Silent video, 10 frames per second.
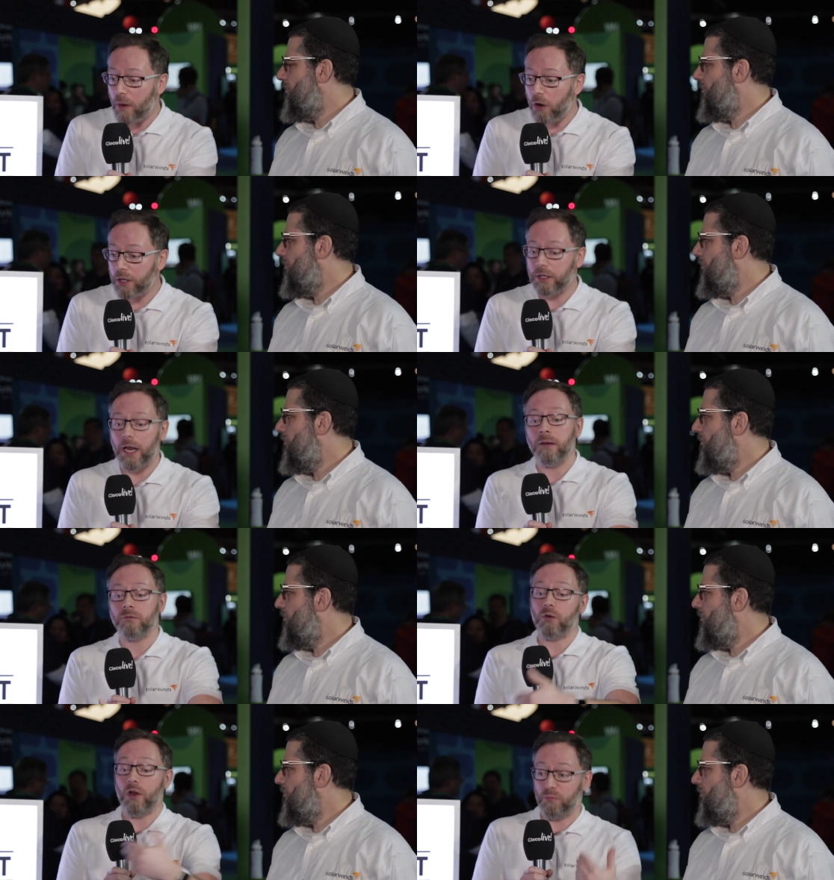Speaker 1: about it,
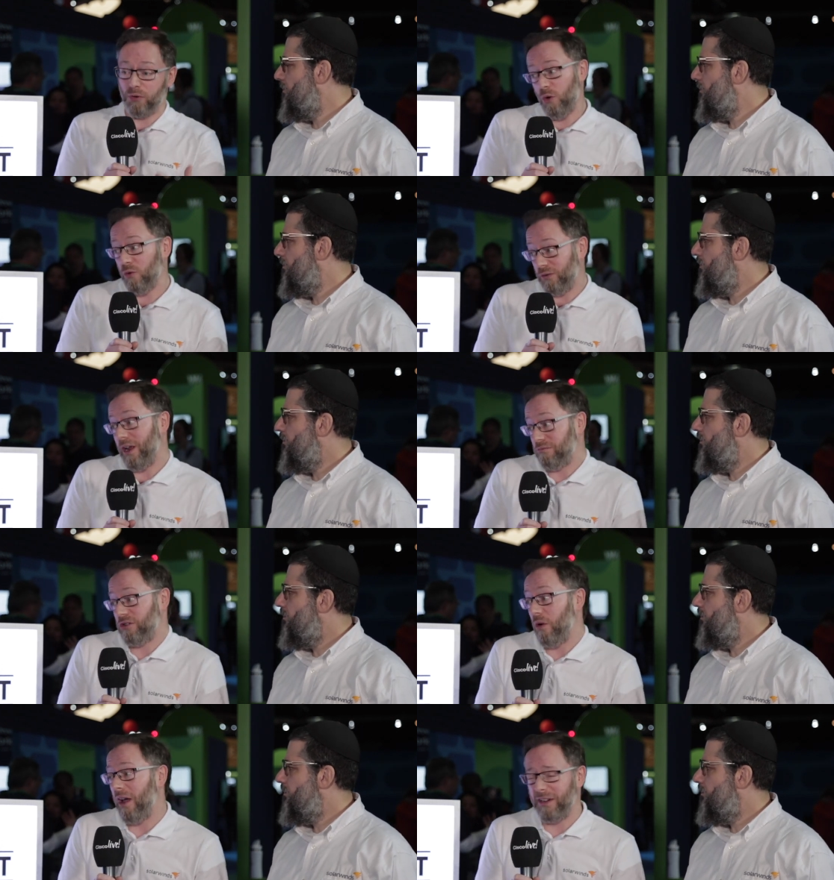and you can prove
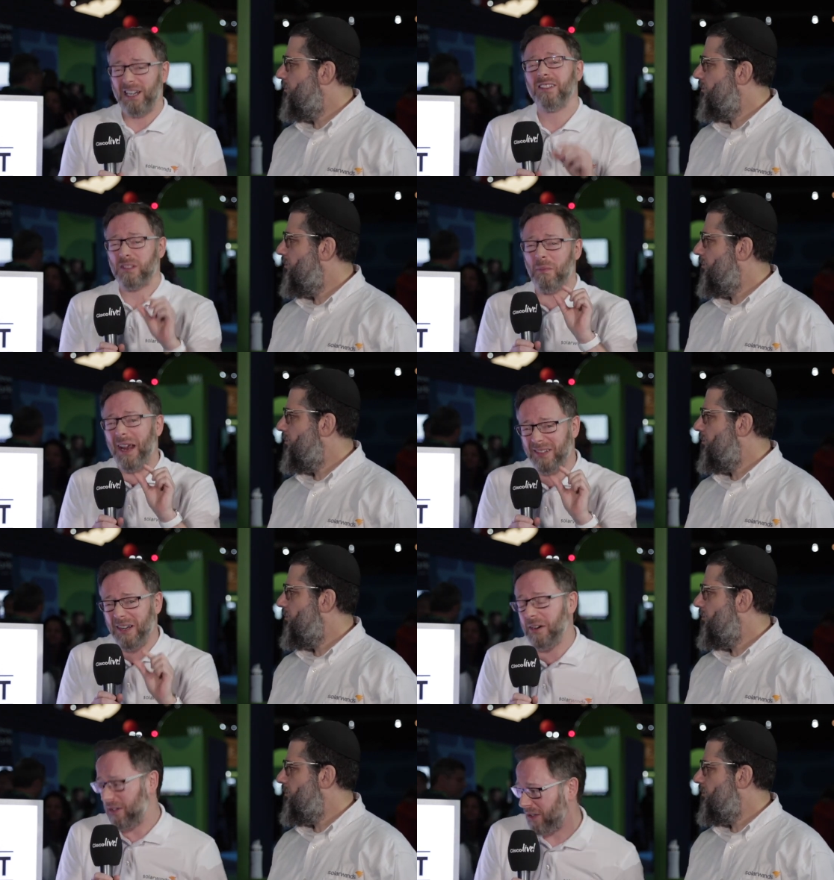that you have at least a
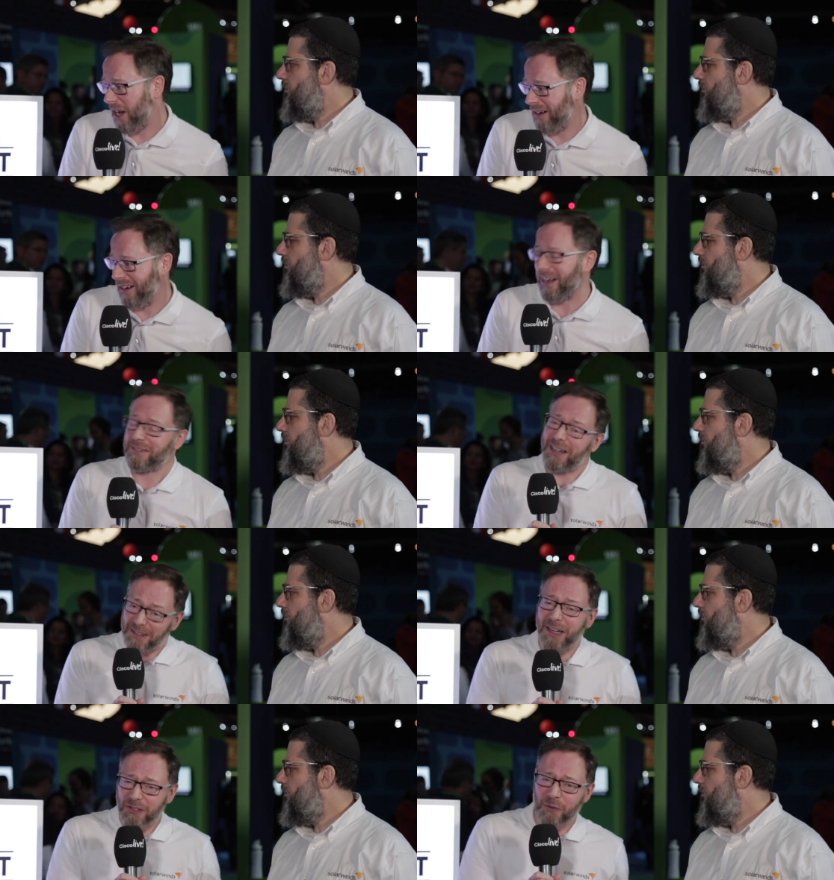basic understanding.
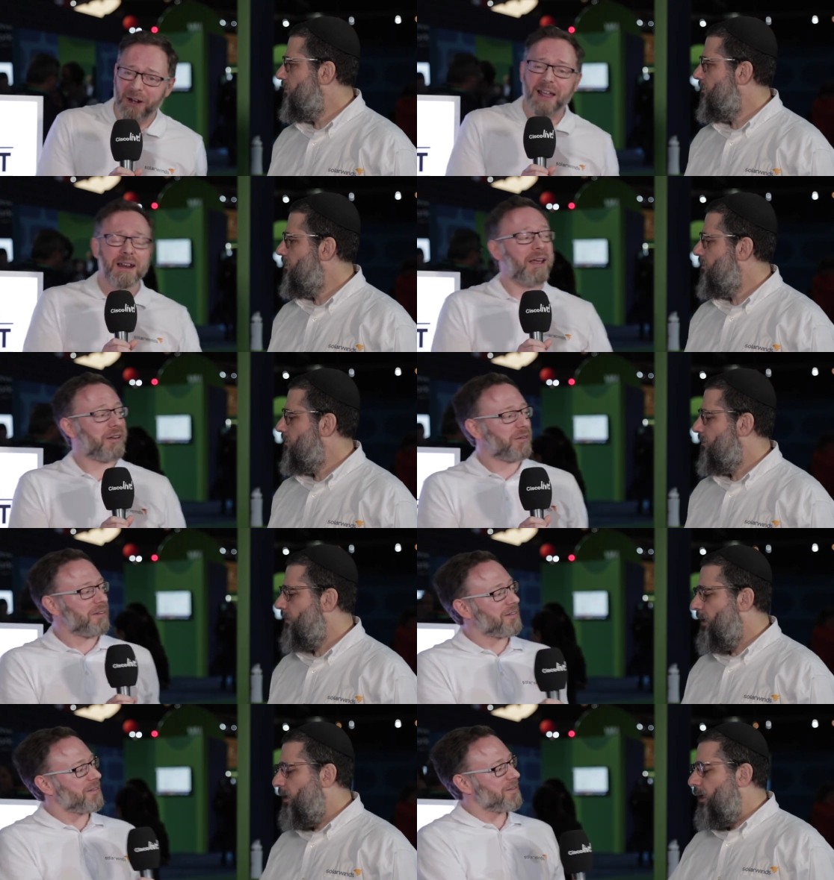That, that, that's what I like.
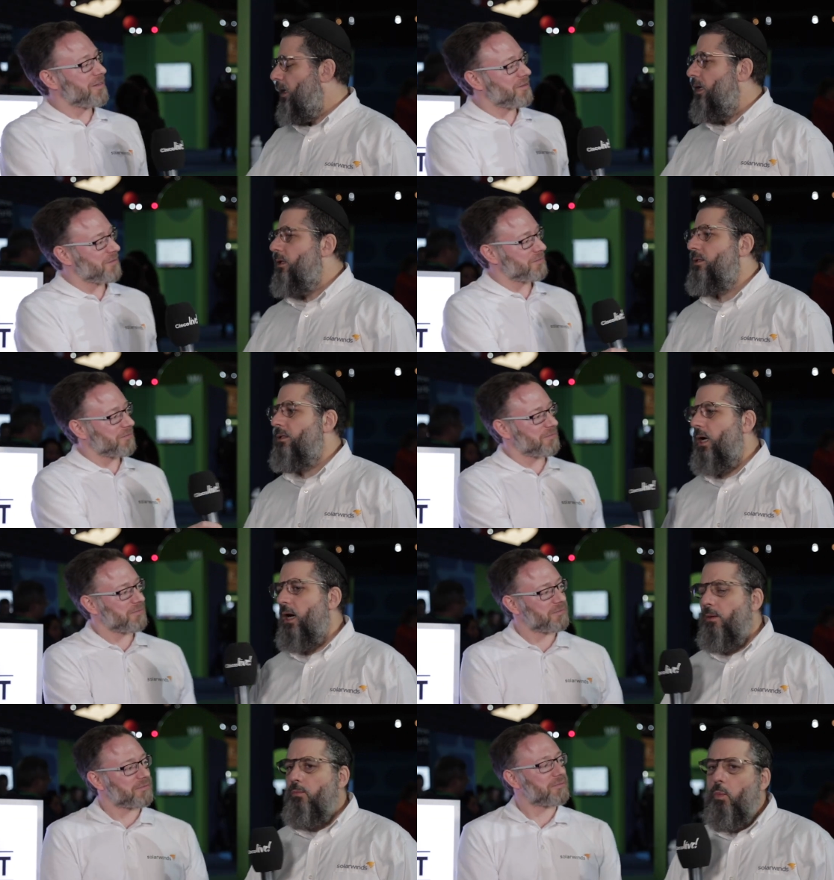Right?
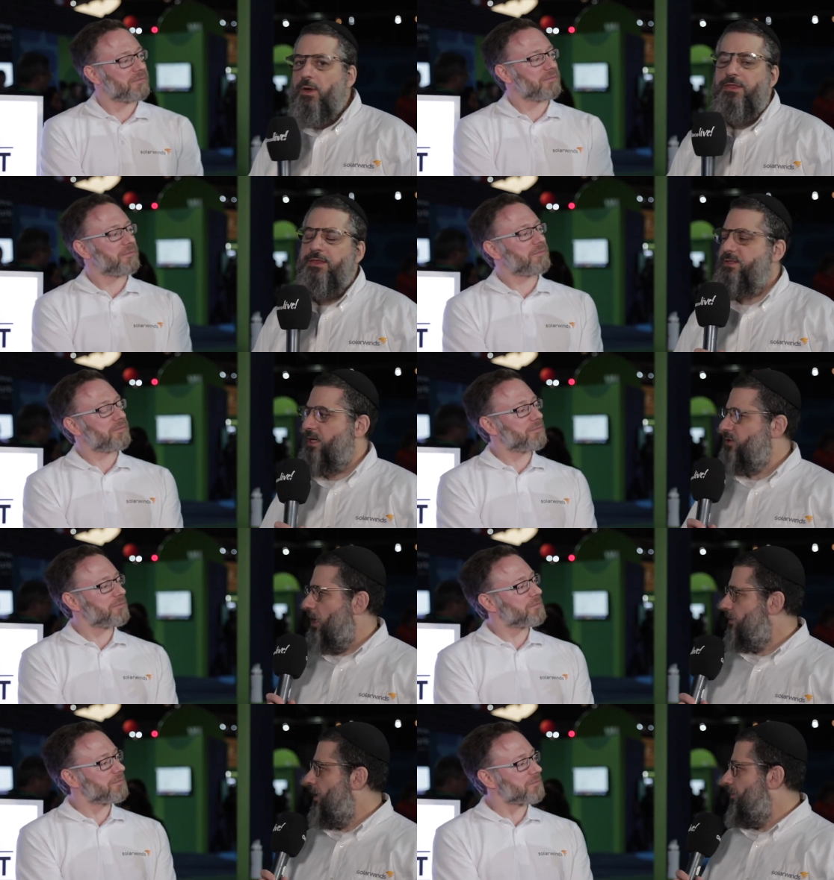
Speaker 2: Um, one of the things
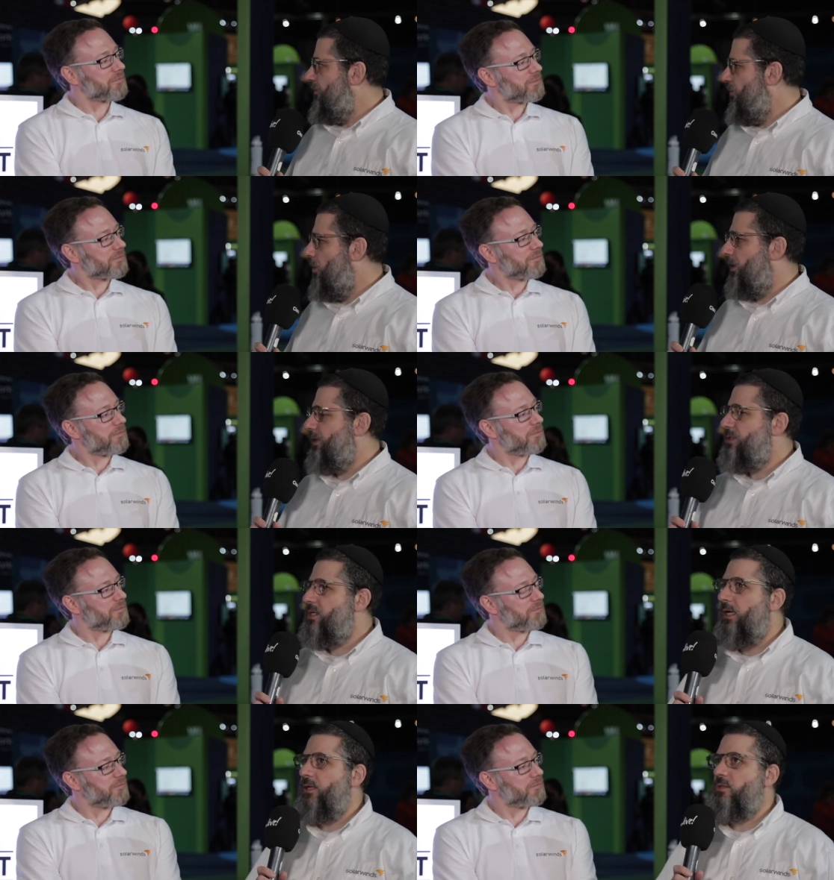I've talked about before
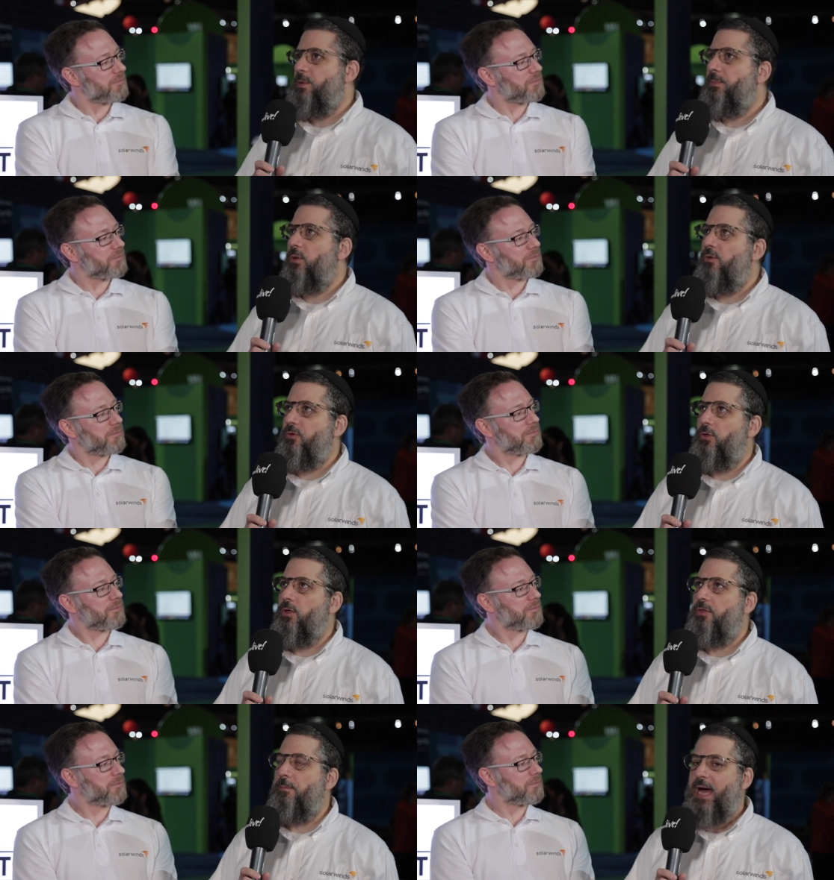is is people
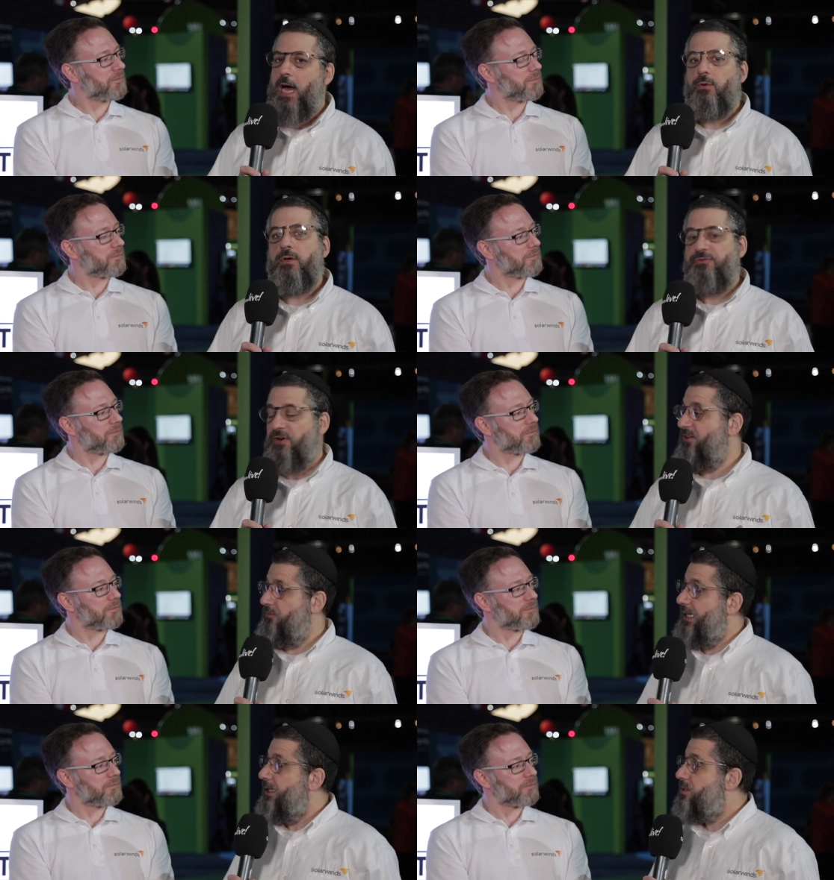overlook the power of
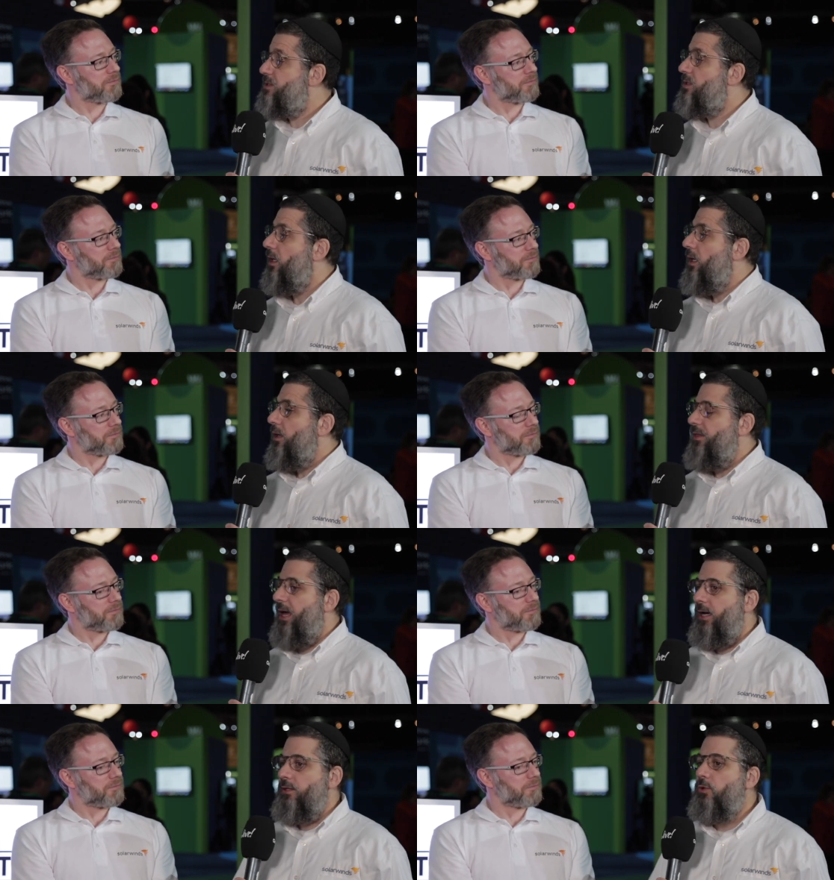five minutes.
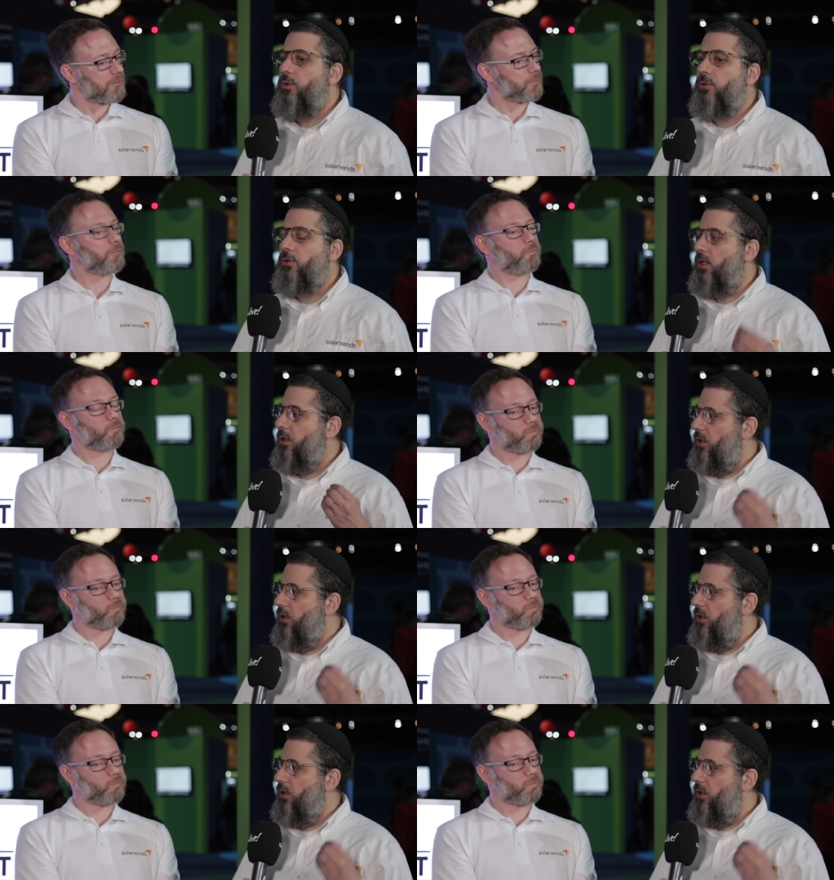That you can learn a